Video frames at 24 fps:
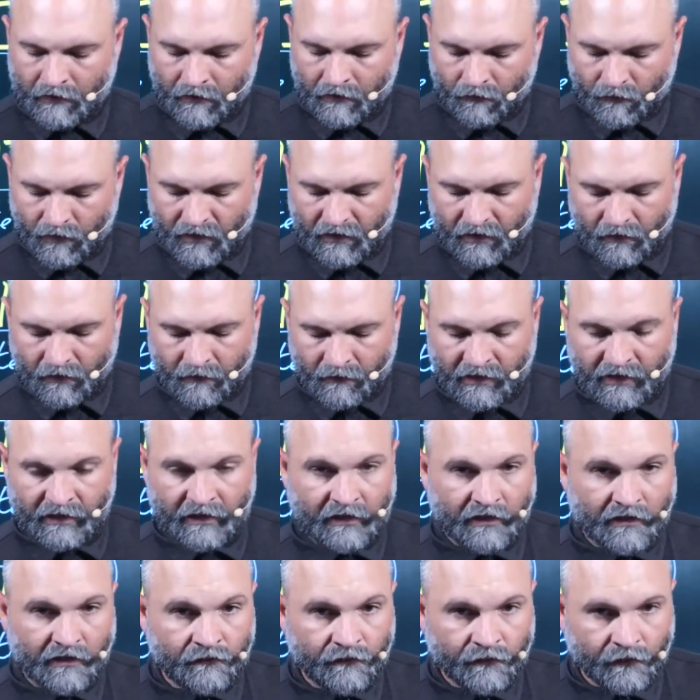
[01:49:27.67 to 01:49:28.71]
becoming an
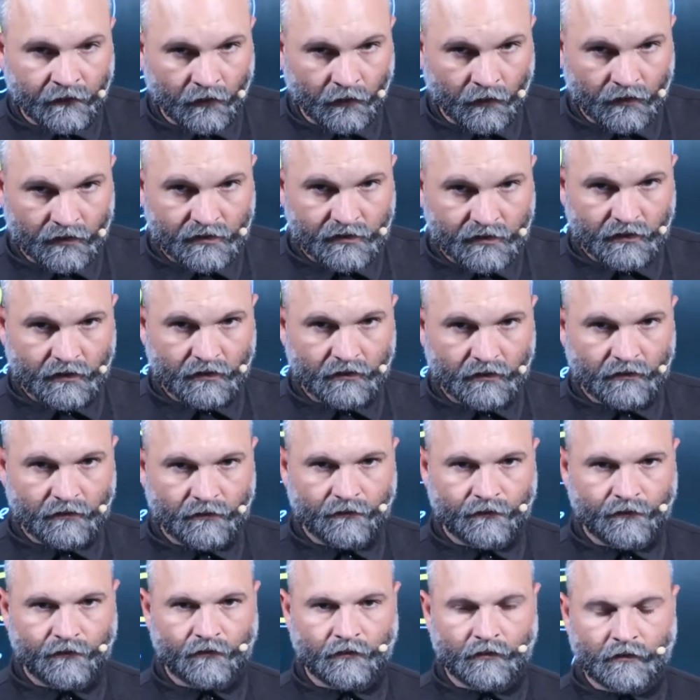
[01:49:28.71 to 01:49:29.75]
influencer.
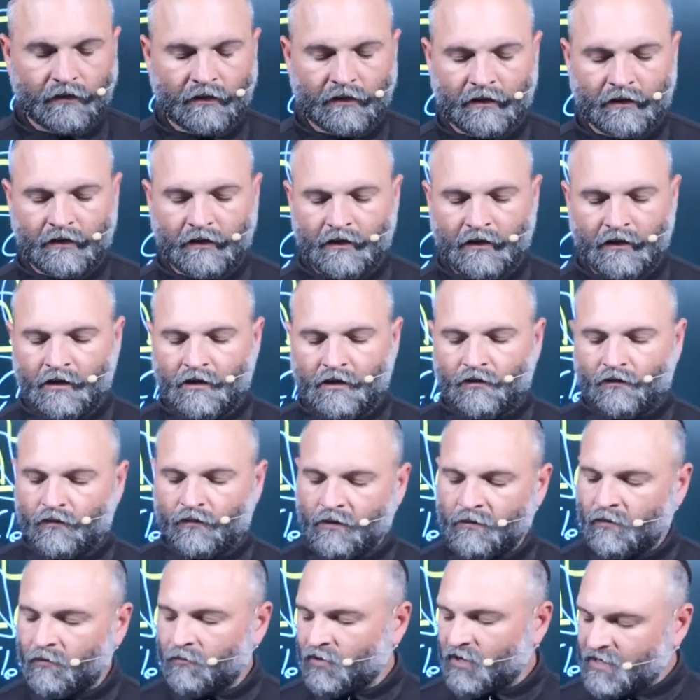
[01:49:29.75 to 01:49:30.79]

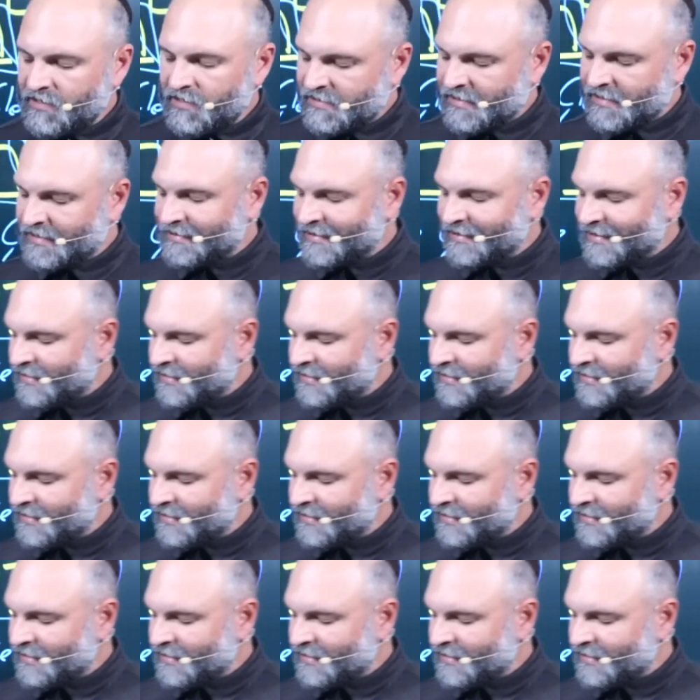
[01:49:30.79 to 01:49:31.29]
Remember, I said that